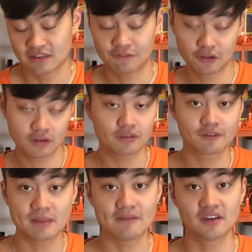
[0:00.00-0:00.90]
And if you're here
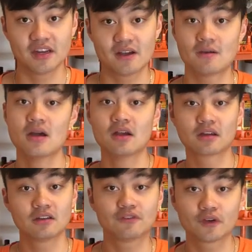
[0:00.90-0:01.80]
from that video,
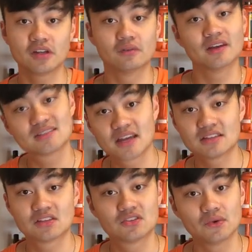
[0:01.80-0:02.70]
good for you. Let's
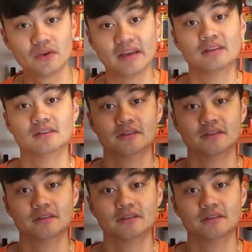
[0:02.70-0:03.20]
get to tuning.